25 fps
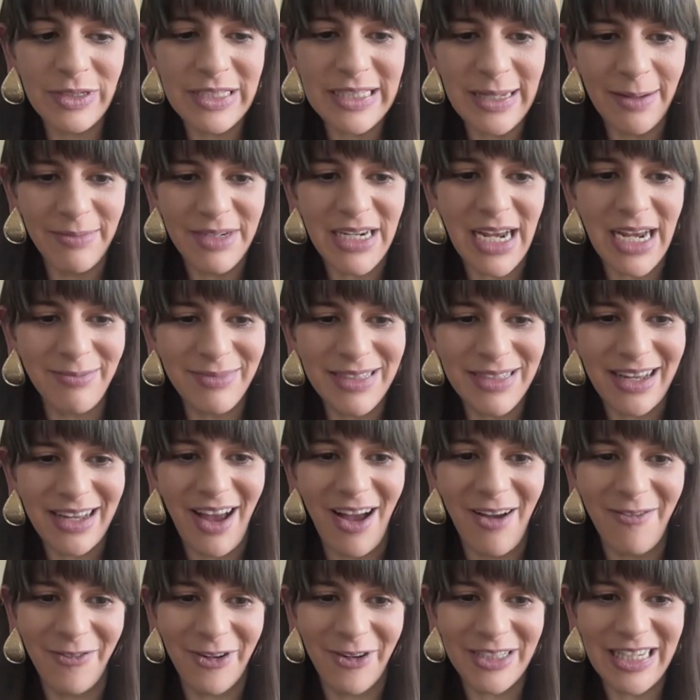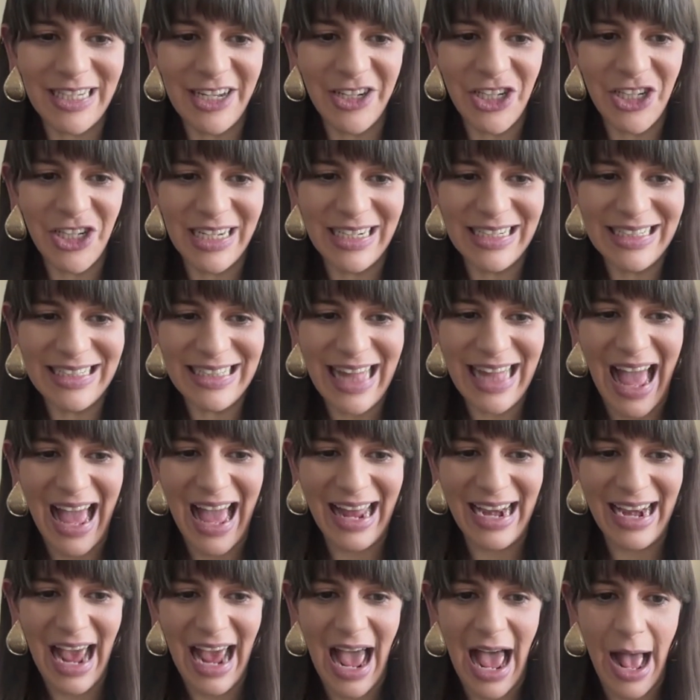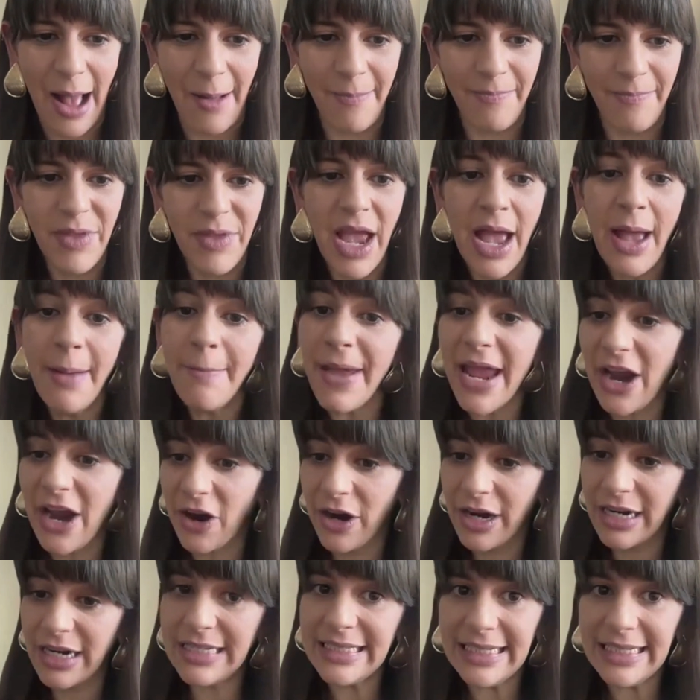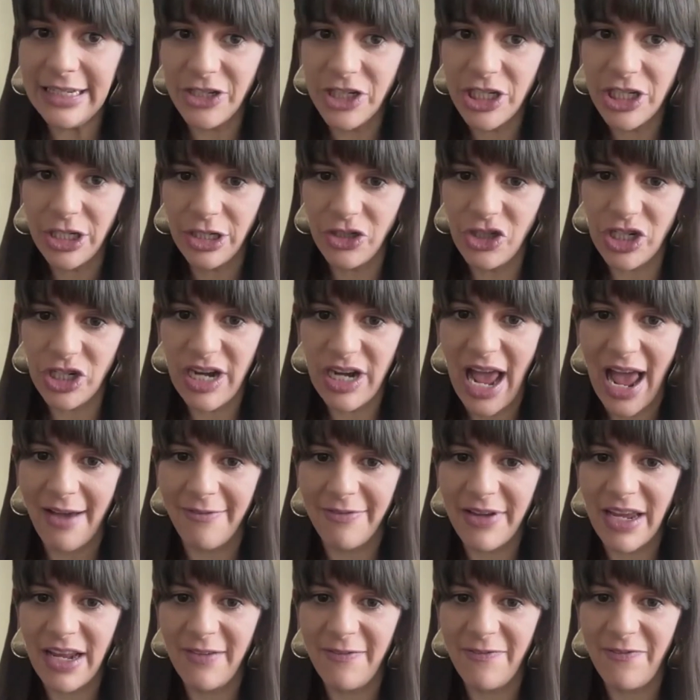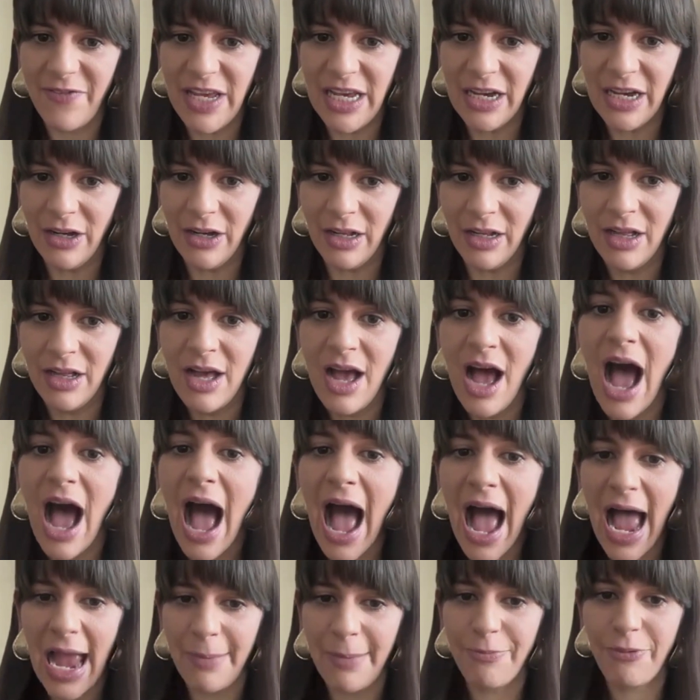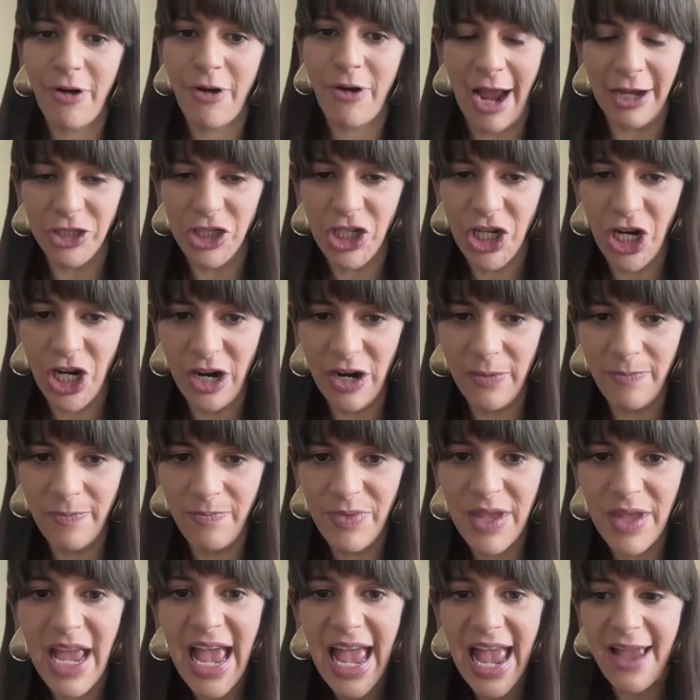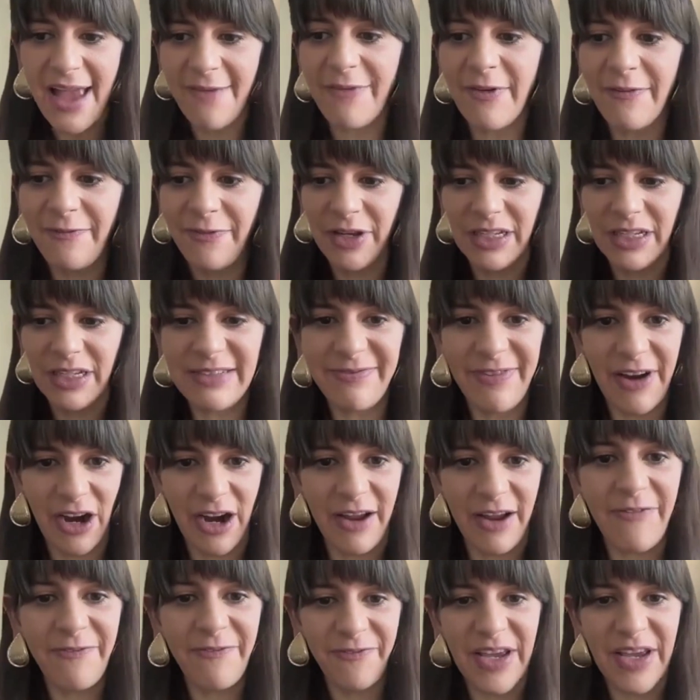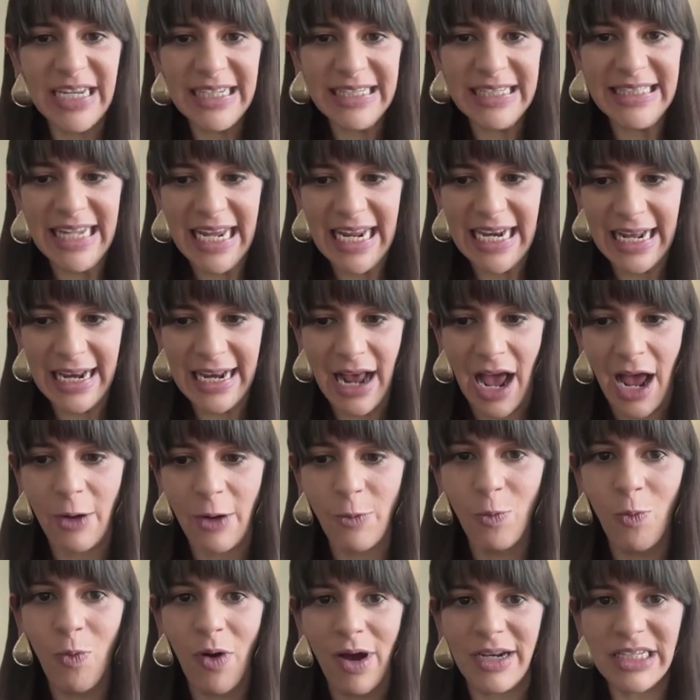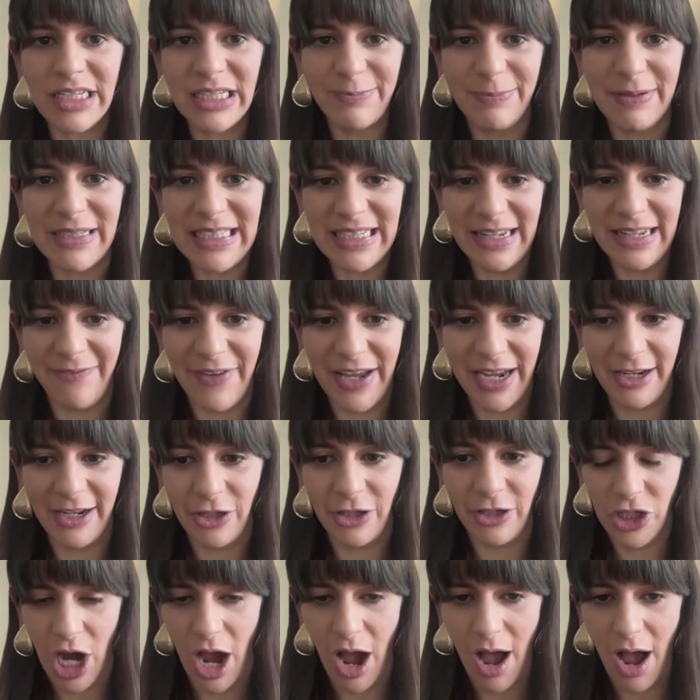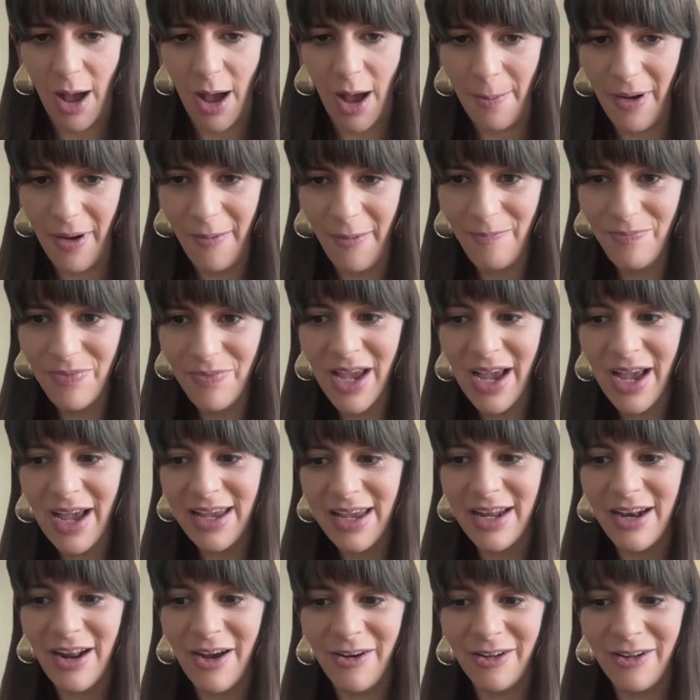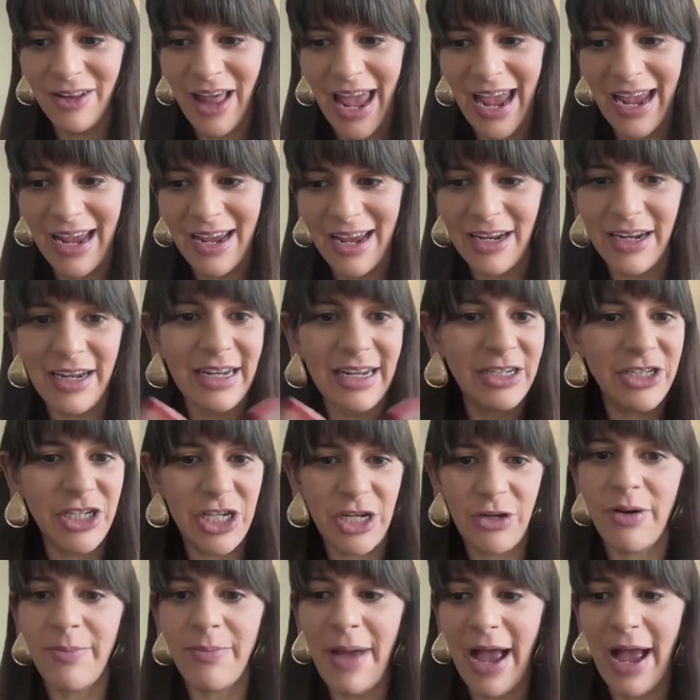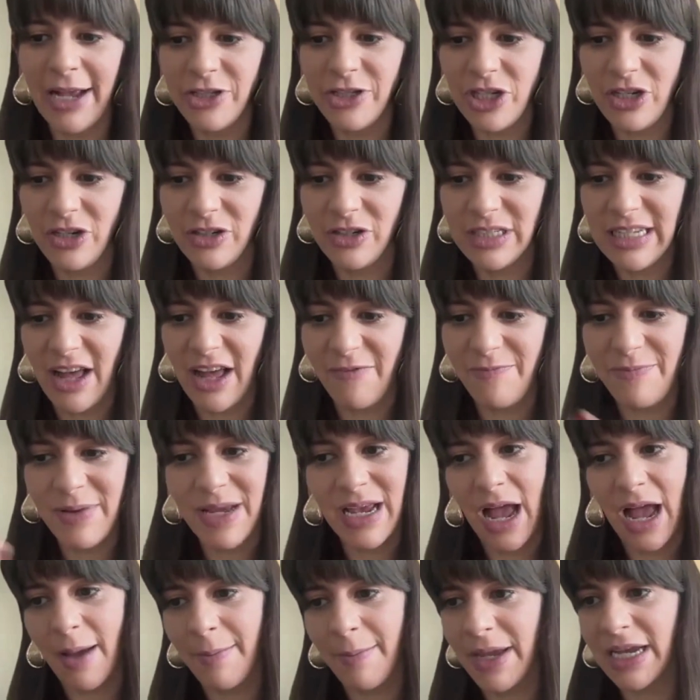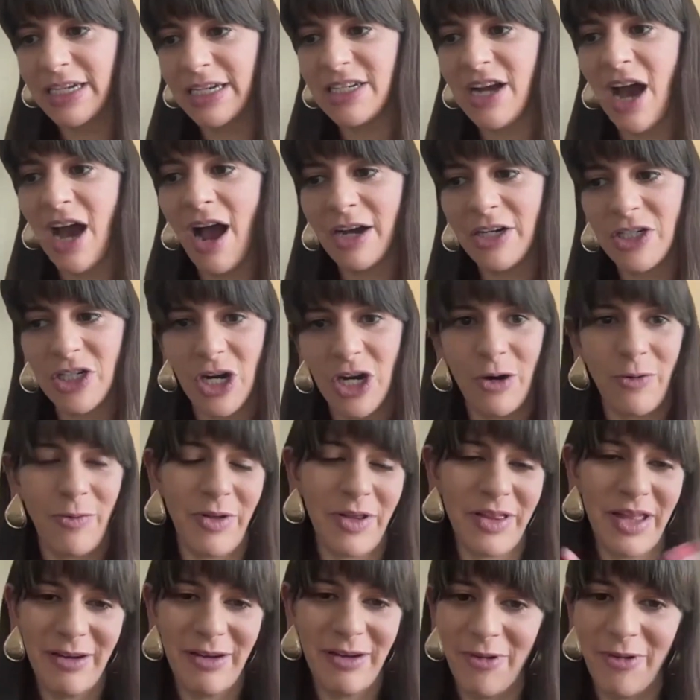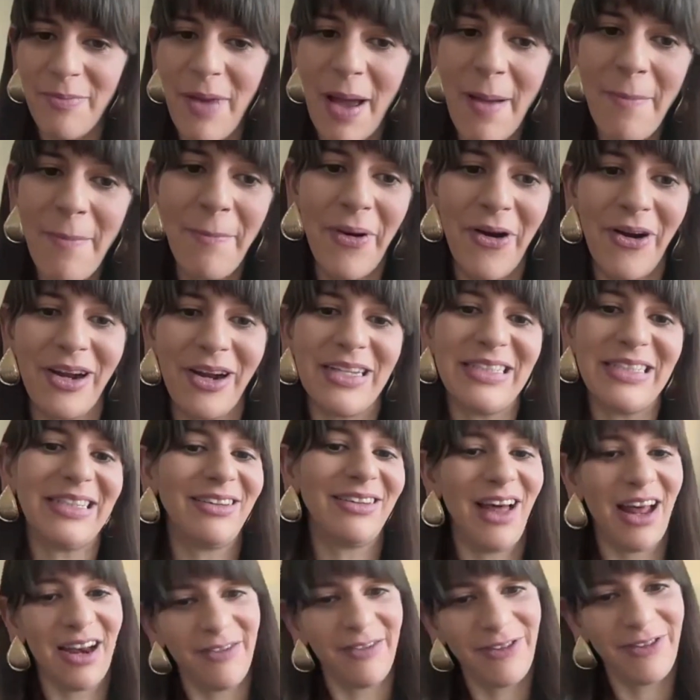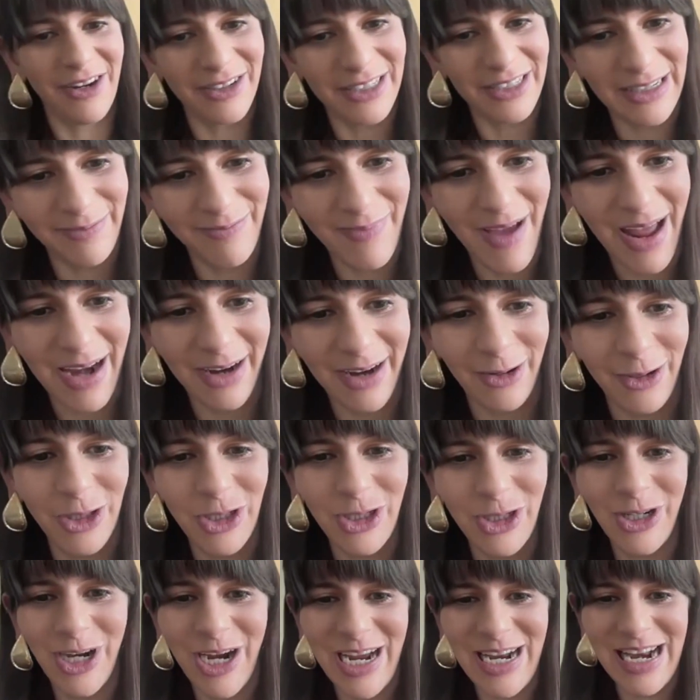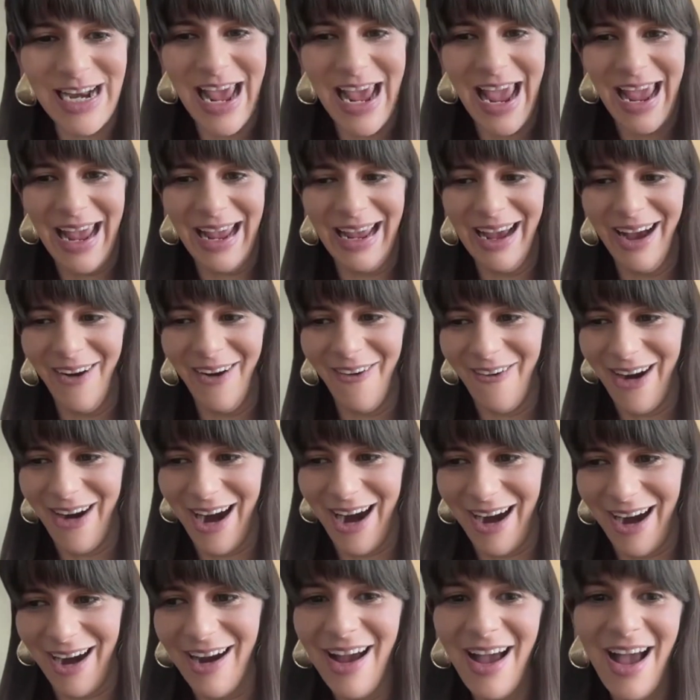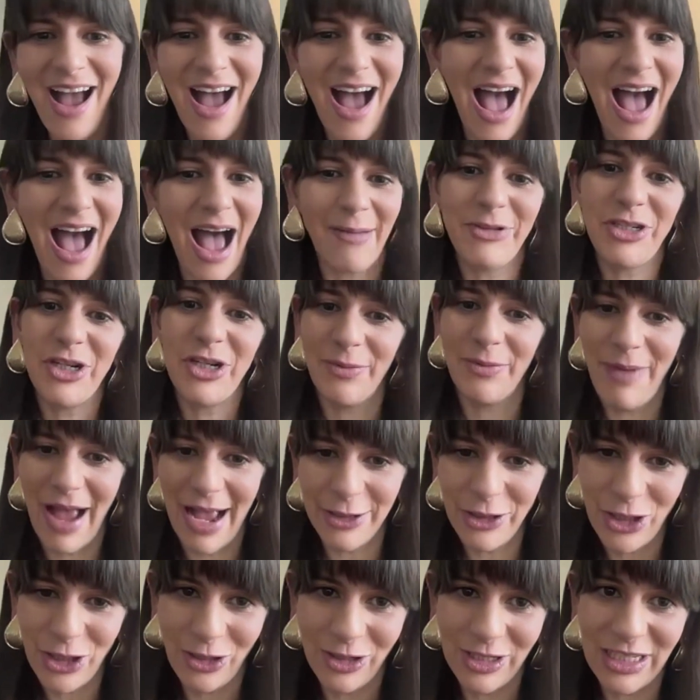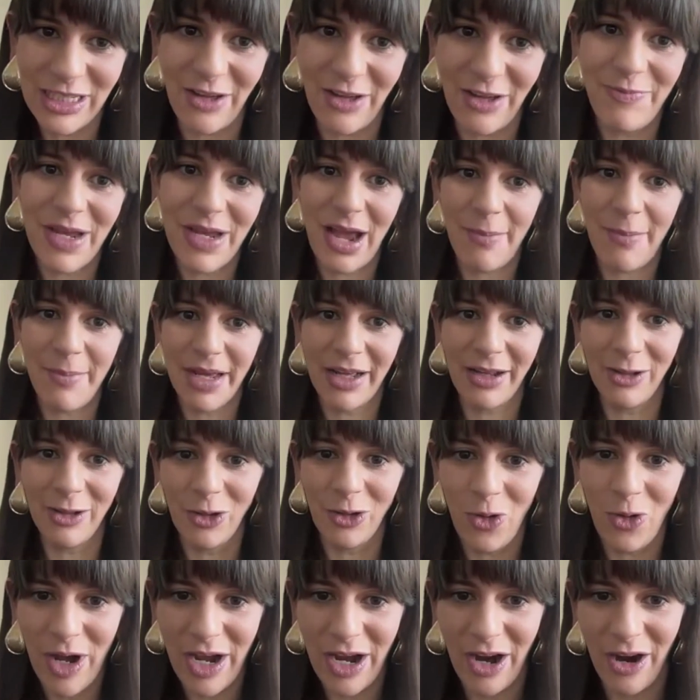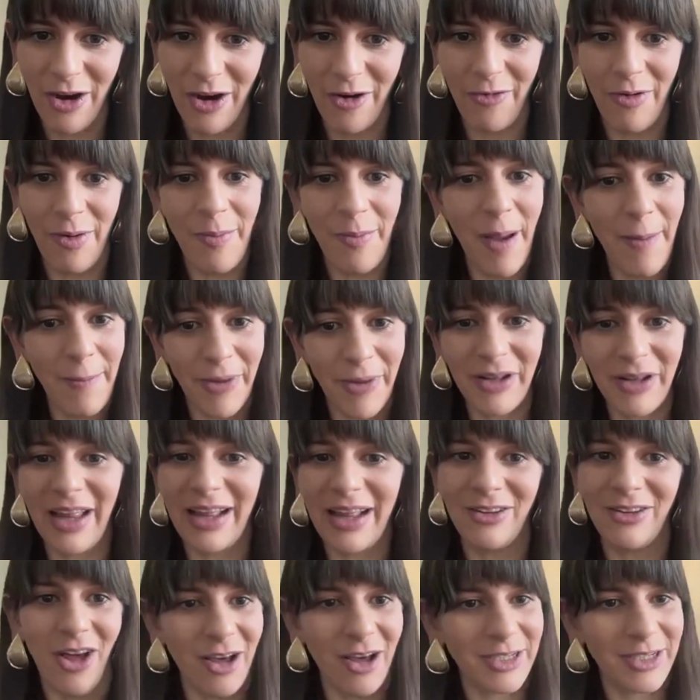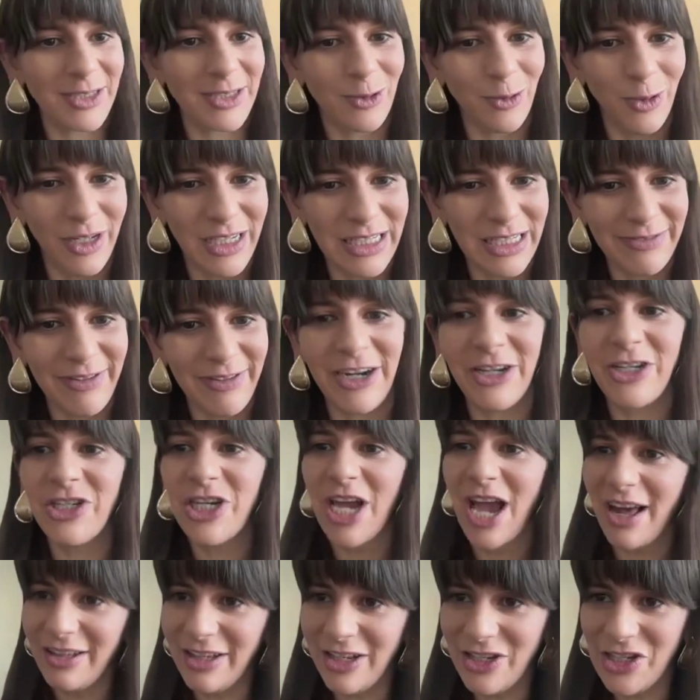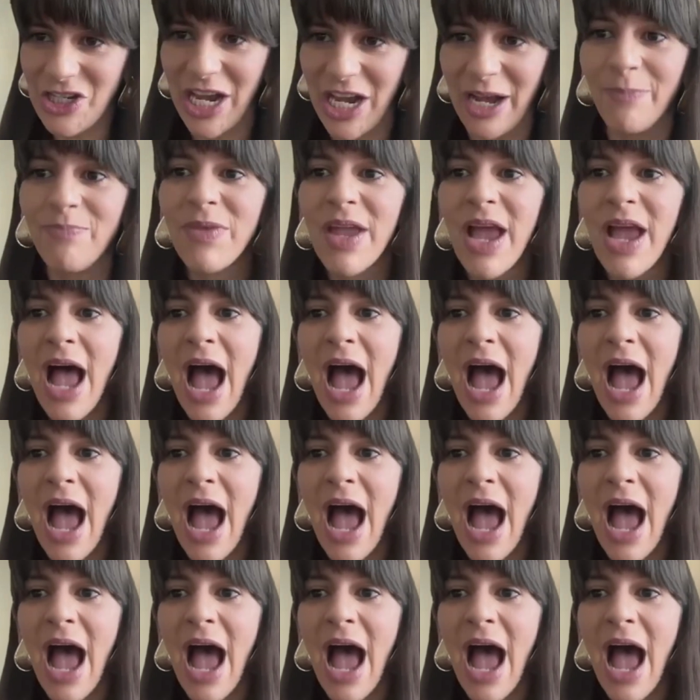sometimes the conversations that parents and children have can feel high pressure if it feels very fixated on one specific job. Like, do you imagine yourself becoming a doctor? Well, then remember, it's a lot of years of medical training. Or do you imagine yourself becoming a lawyer? Remember, like, law school is very challenging.